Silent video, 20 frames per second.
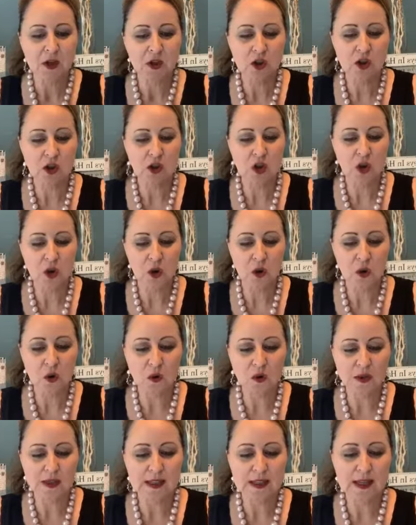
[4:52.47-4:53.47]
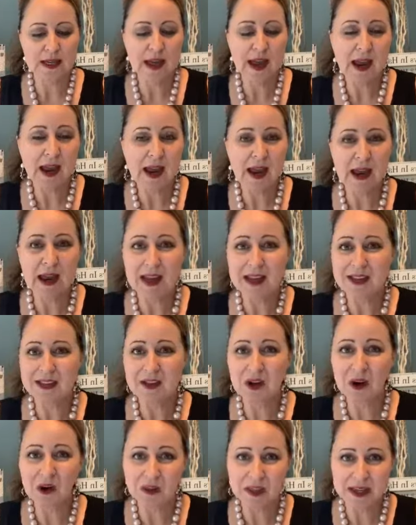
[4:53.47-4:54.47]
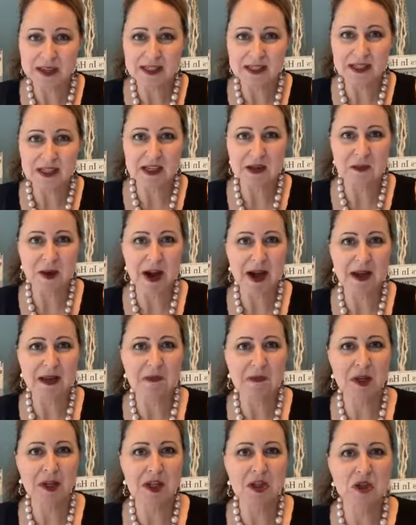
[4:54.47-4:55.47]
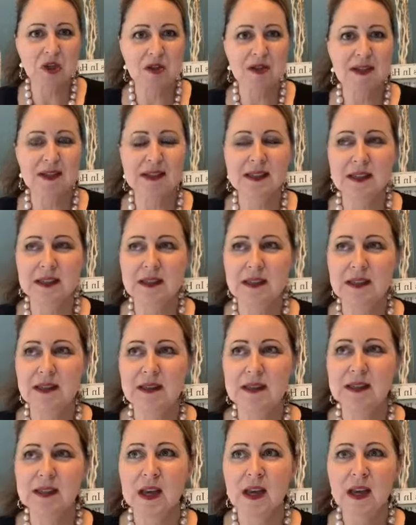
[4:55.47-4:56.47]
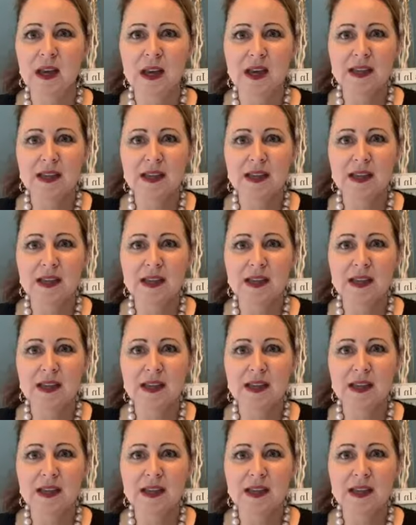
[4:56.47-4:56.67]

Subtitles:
So today, the whole idea behind Pinterest is